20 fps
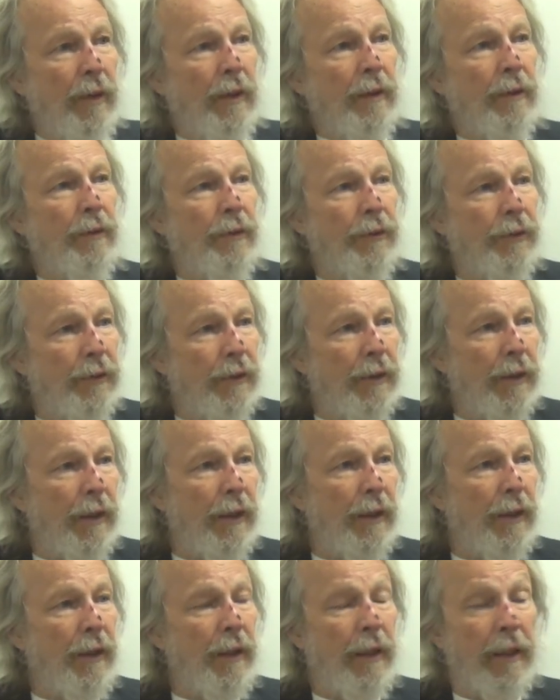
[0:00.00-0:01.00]
records,
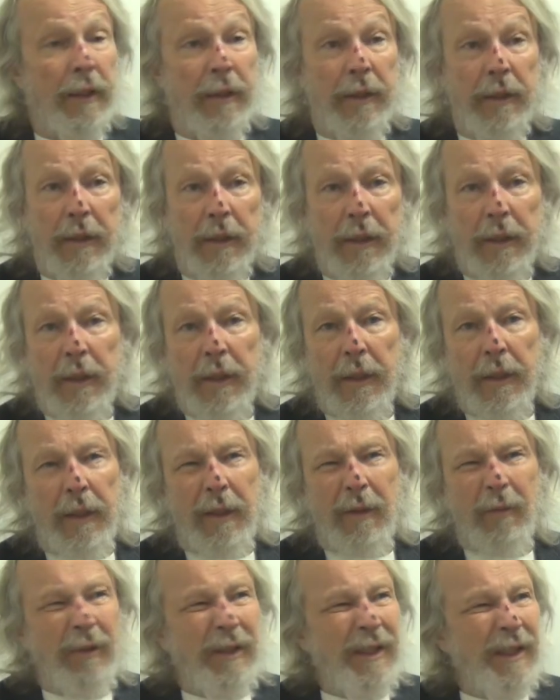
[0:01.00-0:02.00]
and, and
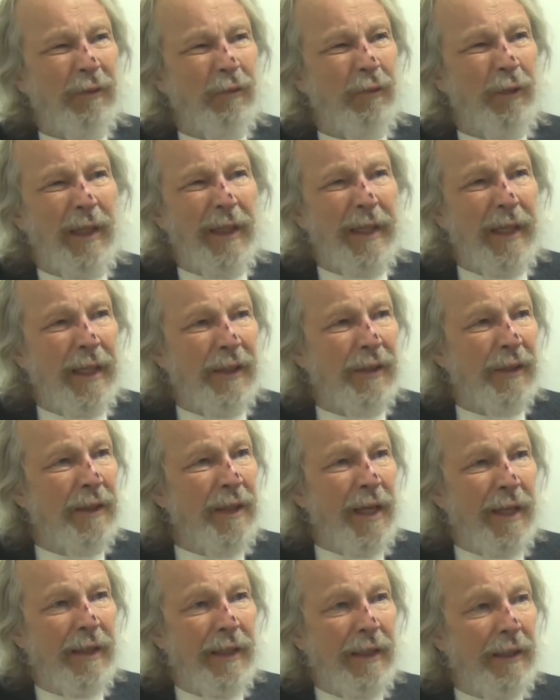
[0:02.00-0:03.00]
which really has
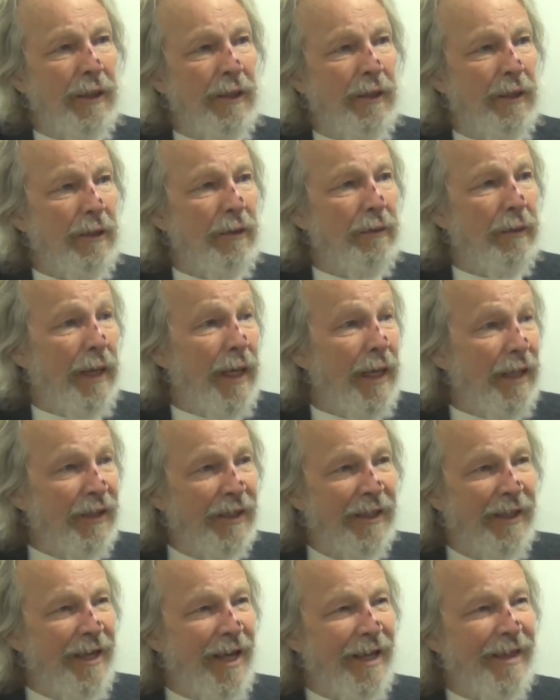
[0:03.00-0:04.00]
nothing to do. It
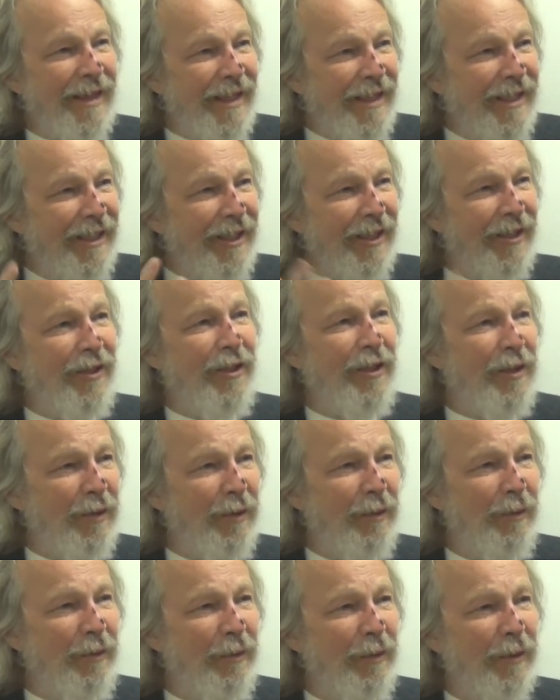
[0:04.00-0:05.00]
has nothing to
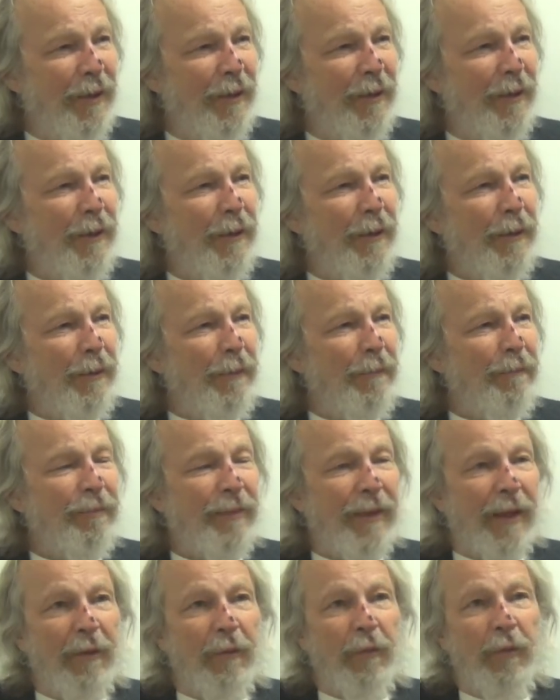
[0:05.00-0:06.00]
do
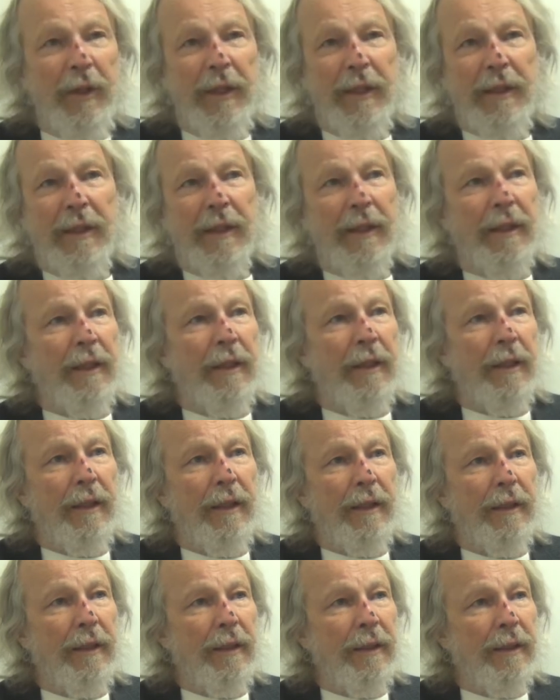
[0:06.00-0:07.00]
with
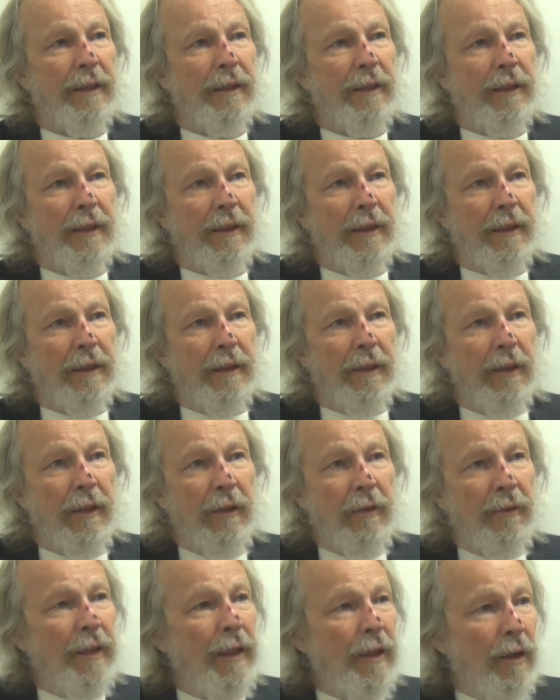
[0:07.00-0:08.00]

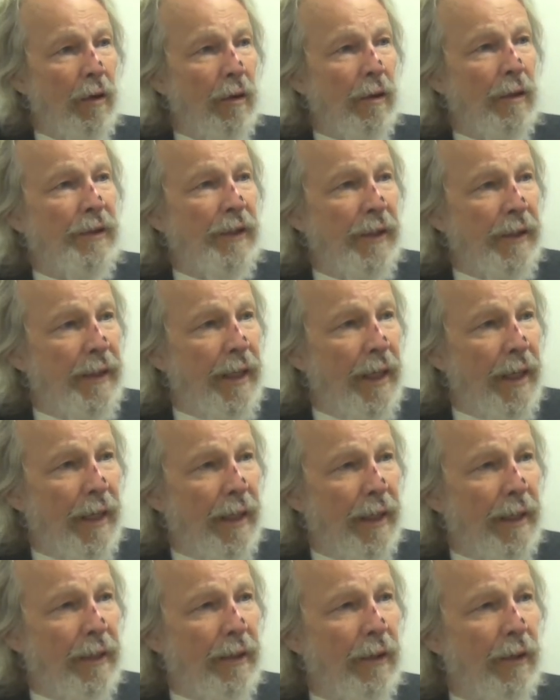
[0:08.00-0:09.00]
who they are
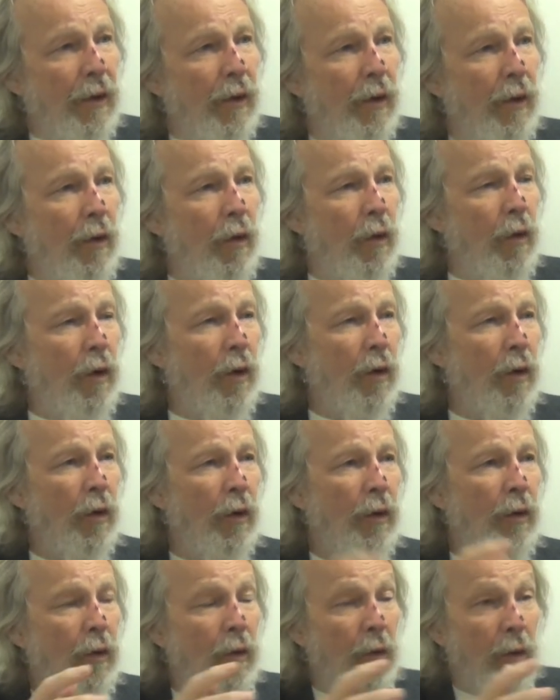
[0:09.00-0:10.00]
today, or or
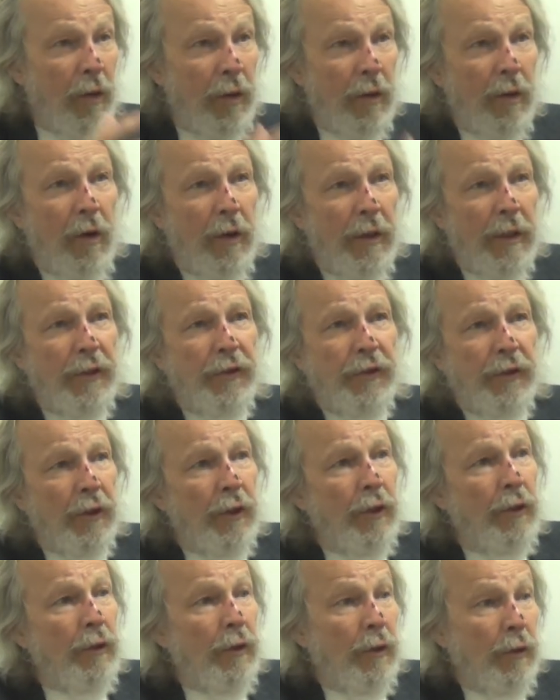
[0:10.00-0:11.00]
or, or is
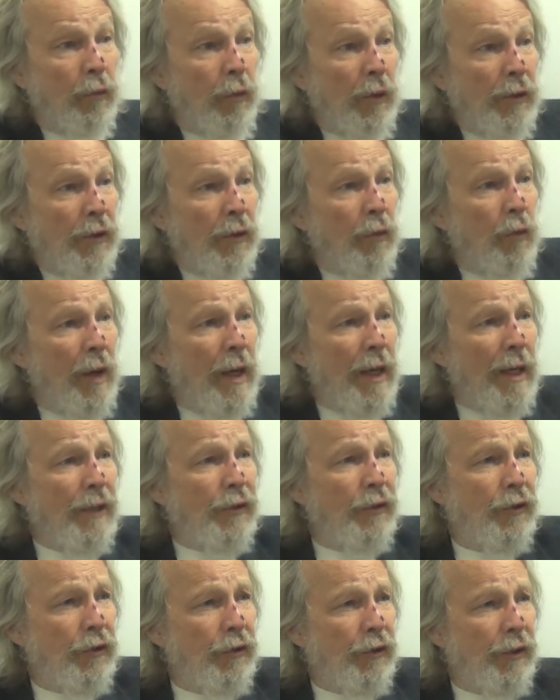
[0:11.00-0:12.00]
what's a
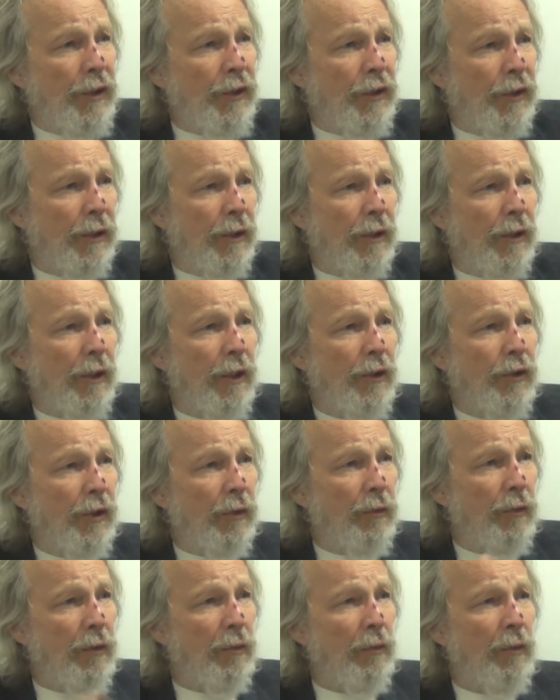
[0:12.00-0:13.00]
wise decision? You know,
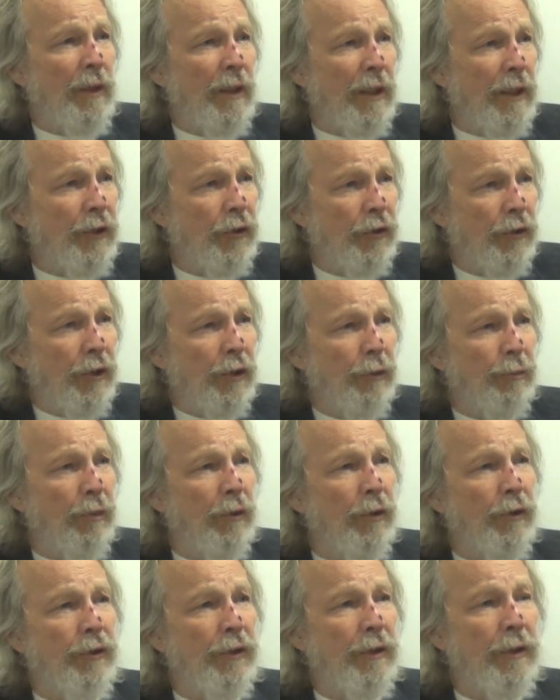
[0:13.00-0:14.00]
should we release this
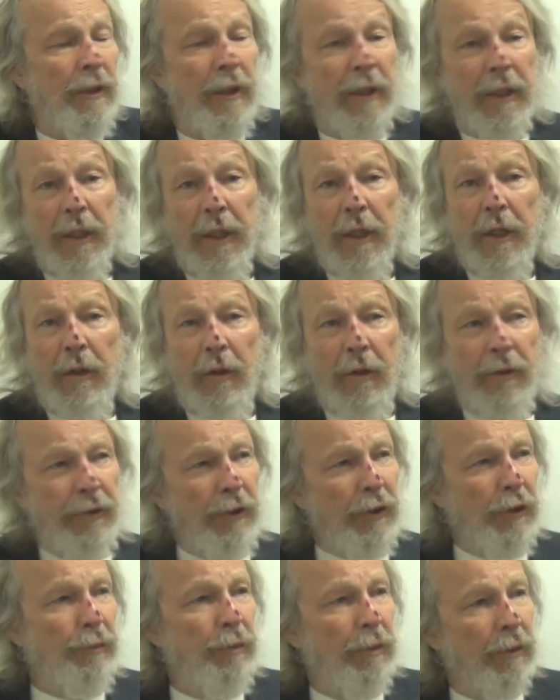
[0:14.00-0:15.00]
person or
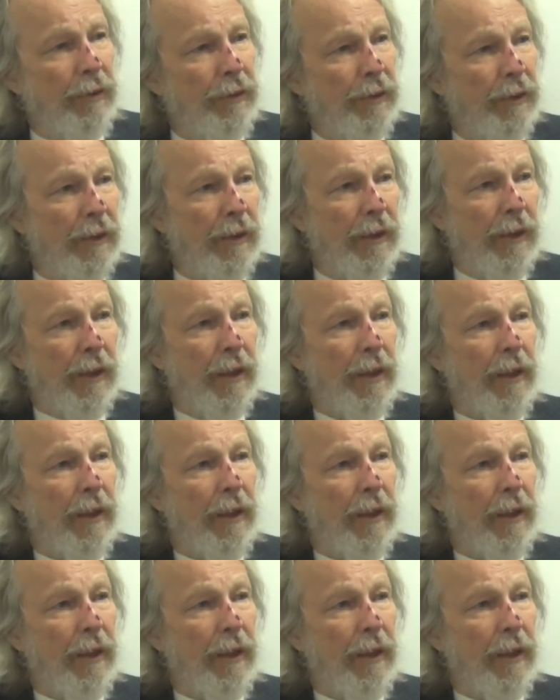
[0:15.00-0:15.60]
this person?